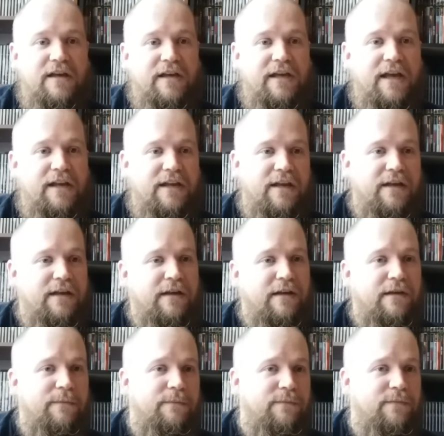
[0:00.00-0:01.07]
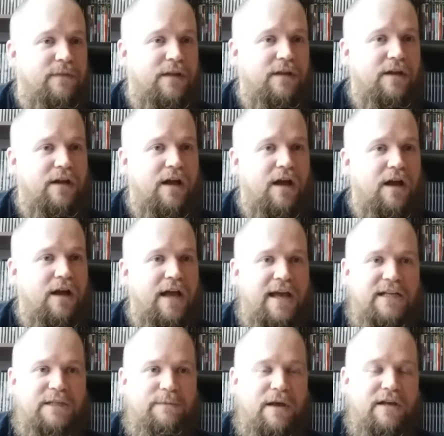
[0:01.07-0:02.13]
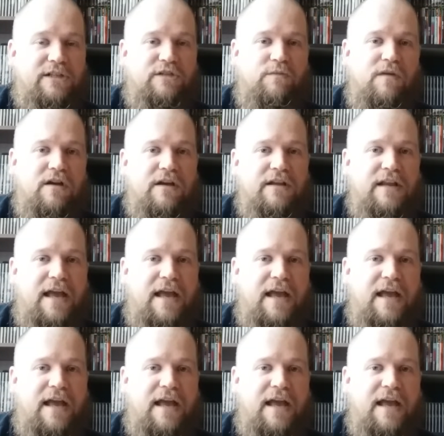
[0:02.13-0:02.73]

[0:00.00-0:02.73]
getting uh, Xbox One,